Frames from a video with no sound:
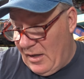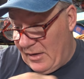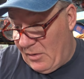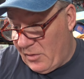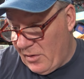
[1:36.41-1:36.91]

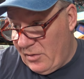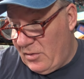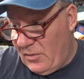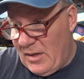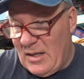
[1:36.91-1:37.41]
Now we're gonna
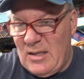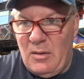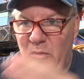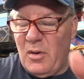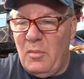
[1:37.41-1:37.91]
do this,
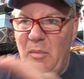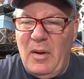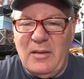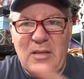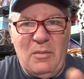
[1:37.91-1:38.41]
and we're gonna be
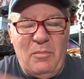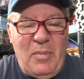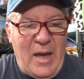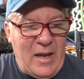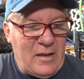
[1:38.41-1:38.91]
bouncing
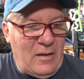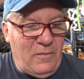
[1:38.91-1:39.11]
back